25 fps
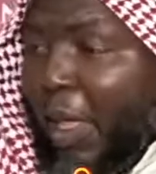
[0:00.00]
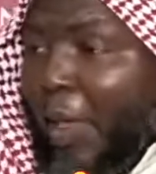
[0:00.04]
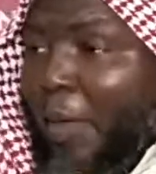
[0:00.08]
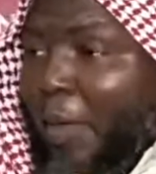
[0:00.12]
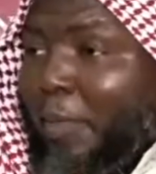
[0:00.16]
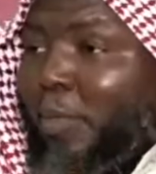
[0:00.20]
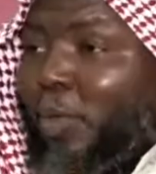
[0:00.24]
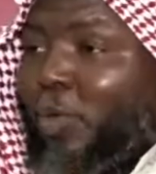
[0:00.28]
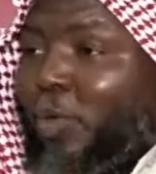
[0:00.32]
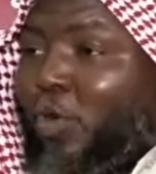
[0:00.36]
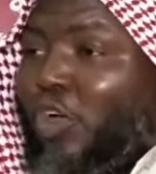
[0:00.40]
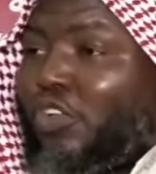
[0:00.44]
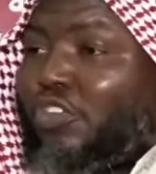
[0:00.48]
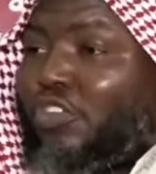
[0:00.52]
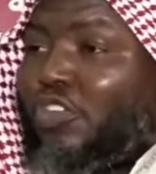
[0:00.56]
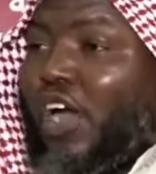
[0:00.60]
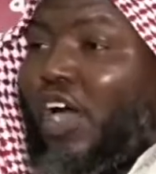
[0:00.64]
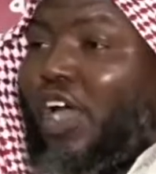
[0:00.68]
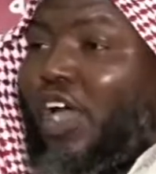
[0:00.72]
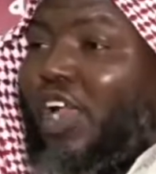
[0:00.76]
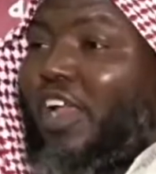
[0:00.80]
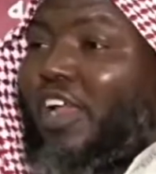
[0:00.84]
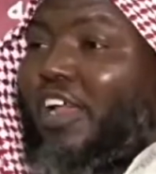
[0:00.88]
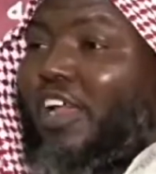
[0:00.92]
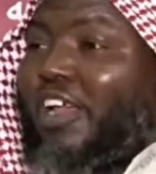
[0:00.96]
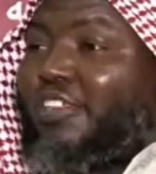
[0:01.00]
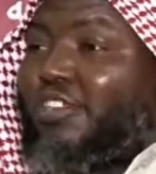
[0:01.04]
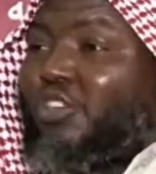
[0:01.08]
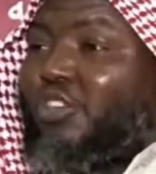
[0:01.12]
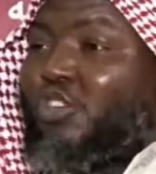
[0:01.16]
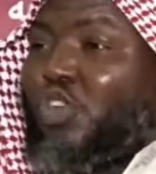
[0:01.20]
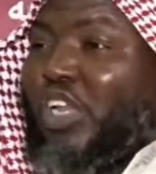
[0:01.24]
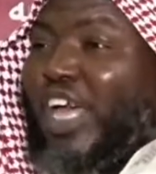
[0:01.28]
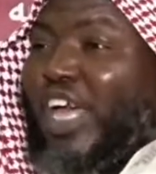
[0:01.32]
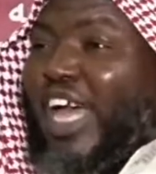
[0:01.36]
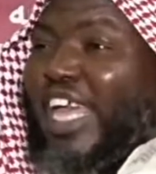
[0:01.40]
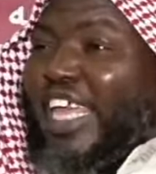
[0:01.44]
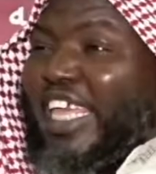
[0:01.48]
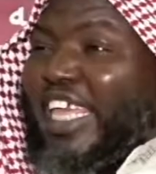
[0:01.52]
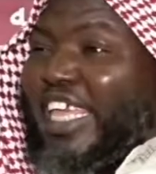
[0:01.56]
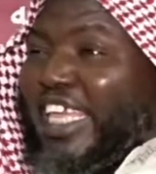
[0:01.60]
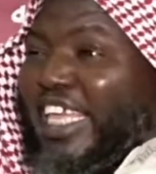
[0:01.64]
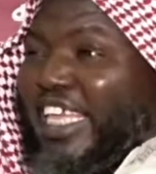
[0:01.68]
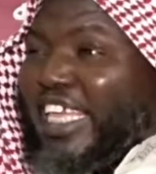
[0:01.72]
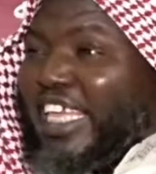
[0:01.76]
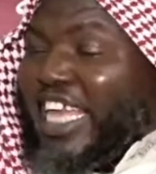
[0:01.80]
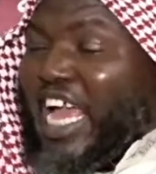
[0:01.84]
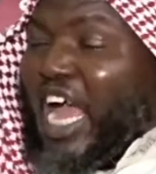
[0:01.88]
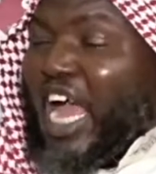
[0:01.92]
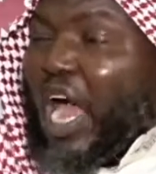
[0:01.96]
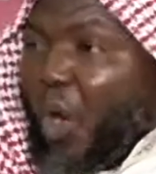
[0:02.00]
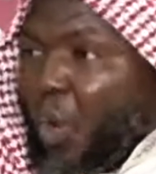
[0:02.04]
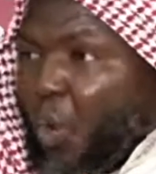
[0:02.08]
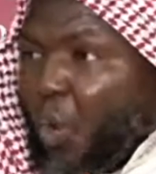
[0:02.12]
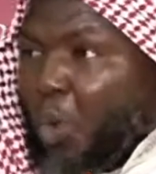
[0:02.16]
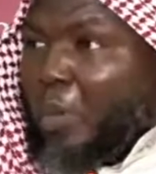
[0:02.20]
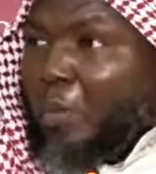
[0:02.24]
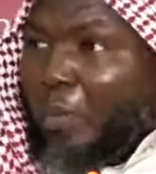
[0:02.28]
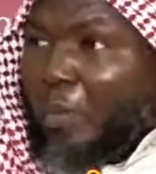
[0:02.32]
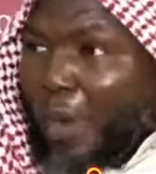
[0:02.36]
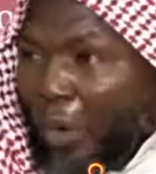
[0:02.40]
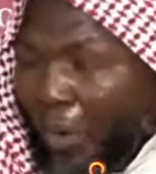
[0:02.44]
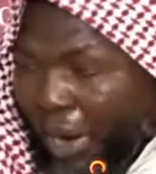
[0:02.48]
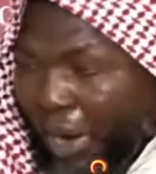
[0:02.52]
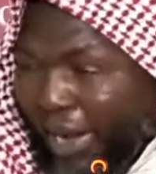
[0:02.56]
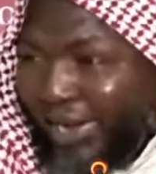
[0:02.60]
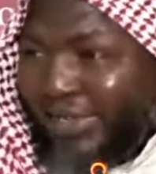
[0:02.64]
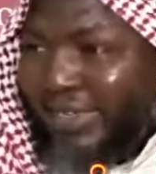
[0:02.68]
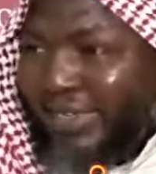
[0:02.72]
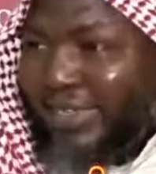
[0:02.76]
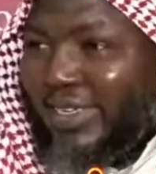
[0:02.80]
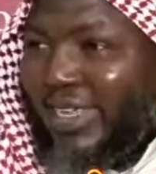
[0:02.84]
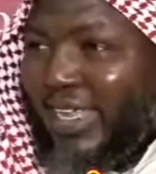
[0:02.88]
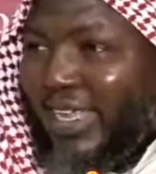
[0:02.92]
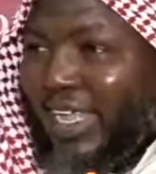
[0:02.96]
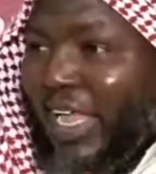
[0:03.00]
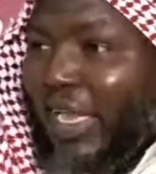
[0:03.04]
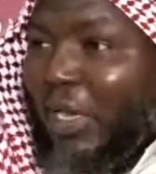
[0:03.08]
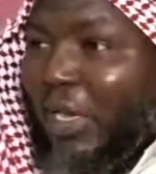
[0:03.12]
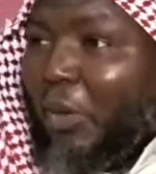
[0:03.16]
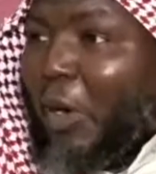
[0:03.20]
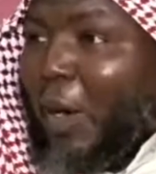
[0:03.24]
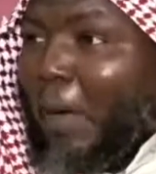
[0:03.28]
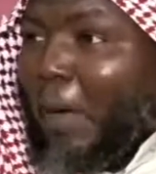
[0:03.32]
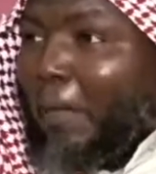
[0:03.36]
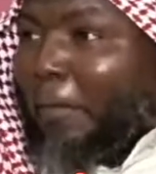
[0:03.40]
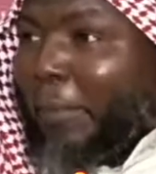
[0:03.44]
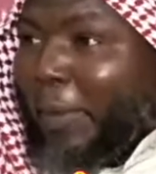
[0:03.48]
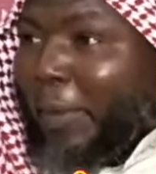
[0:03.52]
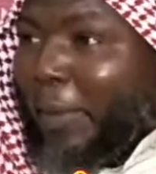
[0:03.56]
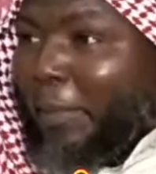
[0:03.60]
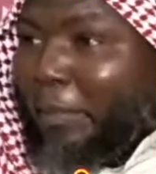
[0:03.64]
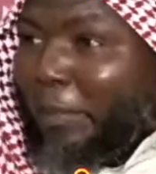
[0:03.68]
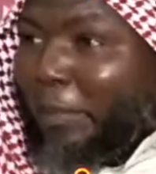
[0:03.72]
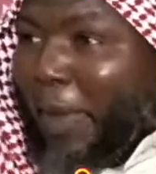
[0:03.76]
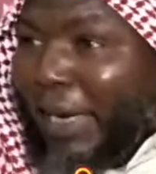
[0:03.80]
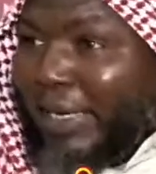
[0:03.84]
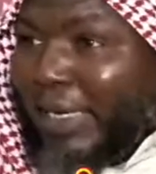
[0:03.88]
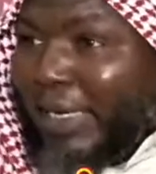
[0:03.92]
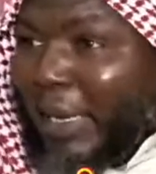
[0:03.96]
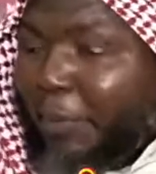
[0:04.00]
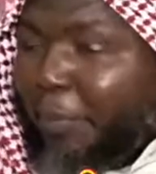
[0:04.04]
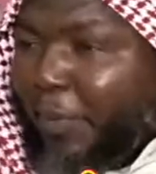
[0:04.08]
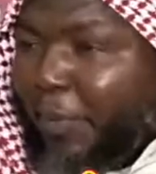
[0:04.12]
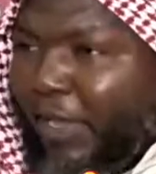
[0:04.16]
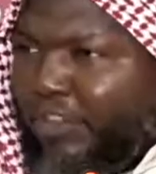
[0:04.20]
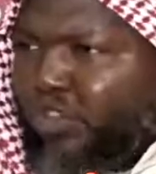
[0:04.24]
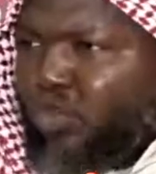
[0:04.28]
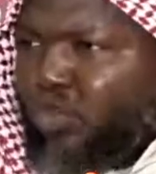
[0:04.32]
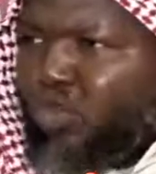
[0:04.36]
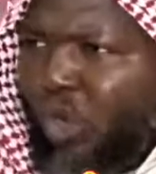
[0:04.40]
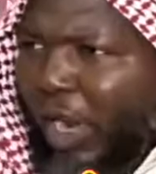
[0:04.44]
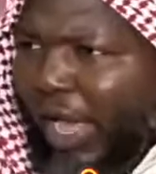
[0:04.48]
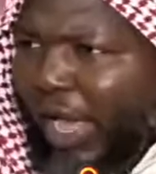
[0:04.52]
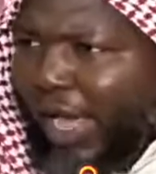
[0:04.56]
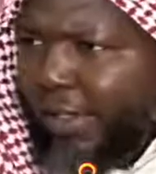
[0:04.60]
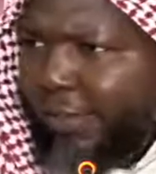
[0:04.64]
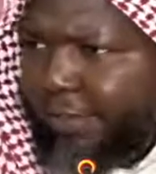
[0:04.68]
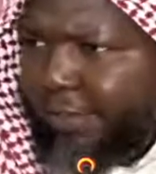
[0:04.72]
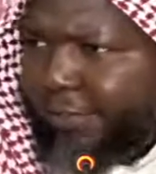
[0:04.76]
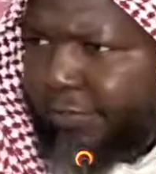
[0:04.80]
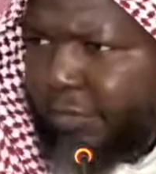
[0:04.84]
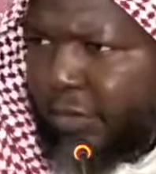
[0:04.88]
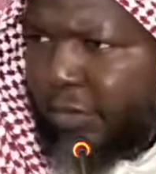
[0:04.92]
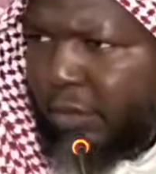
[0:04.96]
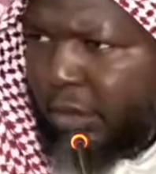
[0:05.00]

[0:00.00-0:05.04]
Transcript: Because al-qasdna ihya'ul mawat, they want bring back the place to life.